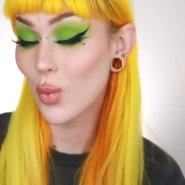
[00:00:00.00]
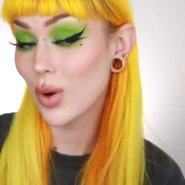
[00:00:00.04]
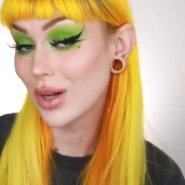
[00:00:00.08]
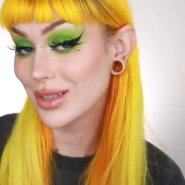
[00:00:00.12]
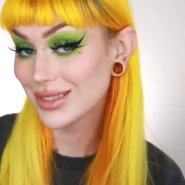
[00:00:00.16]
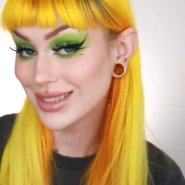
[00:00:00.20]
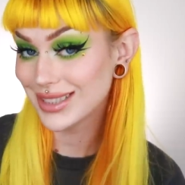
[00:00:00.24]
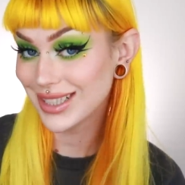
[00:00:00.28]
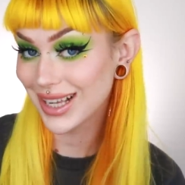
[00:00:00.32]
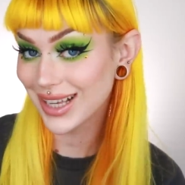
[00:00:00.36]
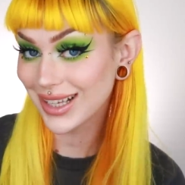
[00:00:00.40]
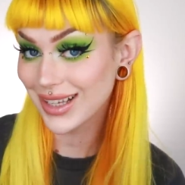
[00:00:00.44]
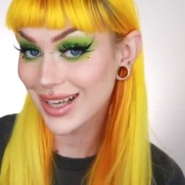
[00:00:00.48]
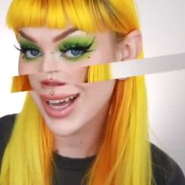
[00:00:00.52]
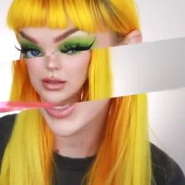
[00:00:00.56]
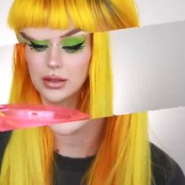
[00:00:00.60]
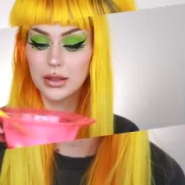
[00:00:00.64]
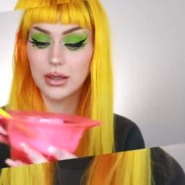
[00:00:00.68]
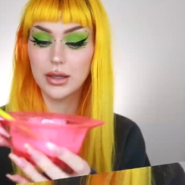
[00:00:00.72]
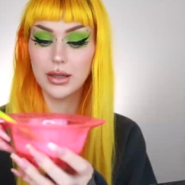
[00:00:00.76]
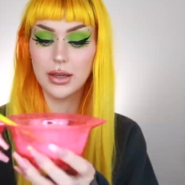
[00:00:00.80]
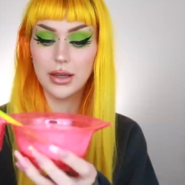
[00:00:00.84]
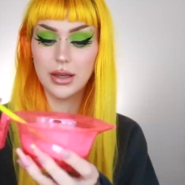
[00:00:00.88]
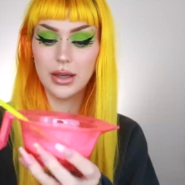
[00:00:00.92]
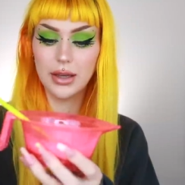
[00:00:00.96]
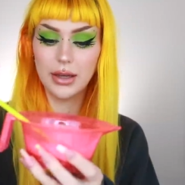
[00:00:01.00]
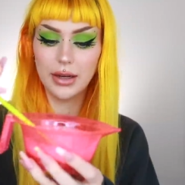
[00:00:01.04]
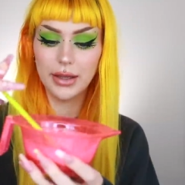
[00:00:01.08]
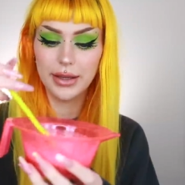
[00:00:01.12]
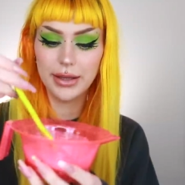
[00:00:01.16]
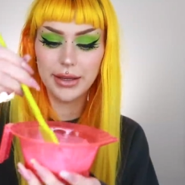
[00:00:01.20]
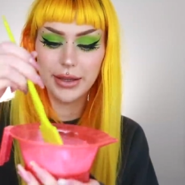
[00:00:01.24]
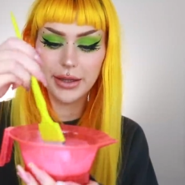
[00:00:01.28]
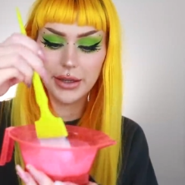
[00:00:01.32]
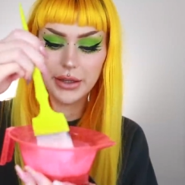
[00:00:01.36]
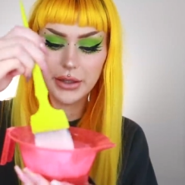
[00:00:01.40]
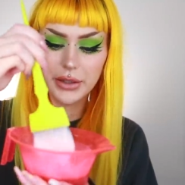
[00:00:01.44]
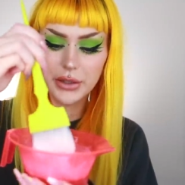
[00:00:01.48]
One second. And
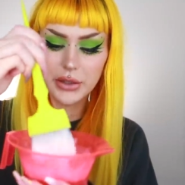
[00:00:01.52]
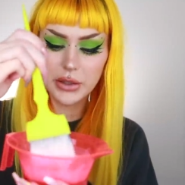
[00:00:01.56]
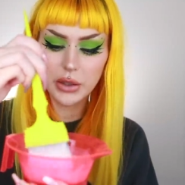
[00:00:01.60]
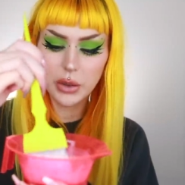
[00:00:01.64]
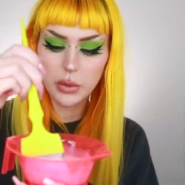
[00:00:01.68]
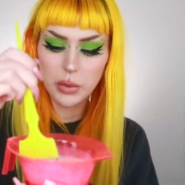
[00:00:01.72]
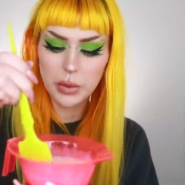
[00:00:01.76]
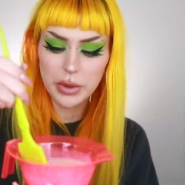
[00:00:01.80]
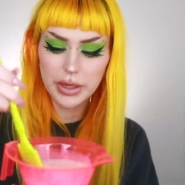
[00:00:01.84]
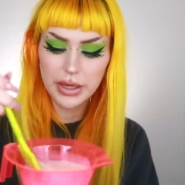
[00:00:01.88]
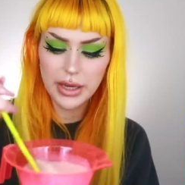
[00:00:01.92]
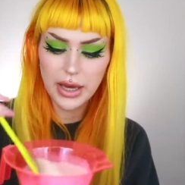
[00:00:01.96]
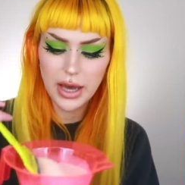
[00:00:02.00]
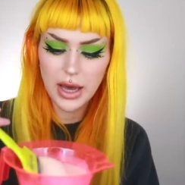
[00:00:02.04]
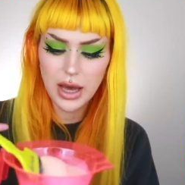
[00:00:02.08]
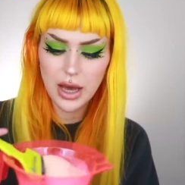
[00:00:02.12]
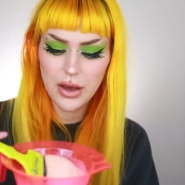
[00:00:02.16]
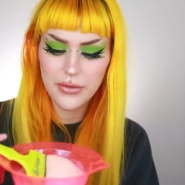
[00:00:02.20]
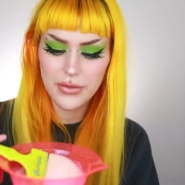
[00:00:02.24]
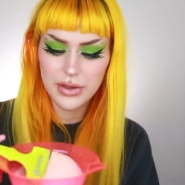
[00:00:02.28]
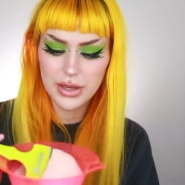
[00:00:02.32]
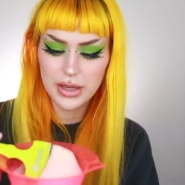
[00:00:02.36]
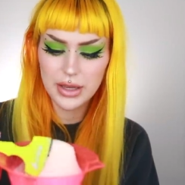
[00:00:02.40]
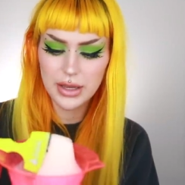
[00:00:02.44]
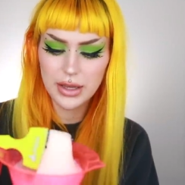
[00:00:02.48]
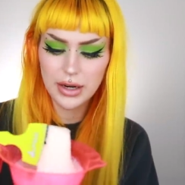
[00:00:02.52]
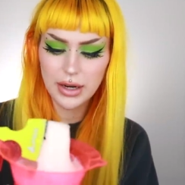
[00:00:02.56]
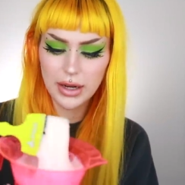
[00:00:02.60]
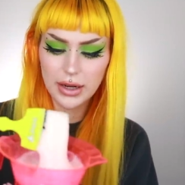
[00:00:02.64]
here we have it.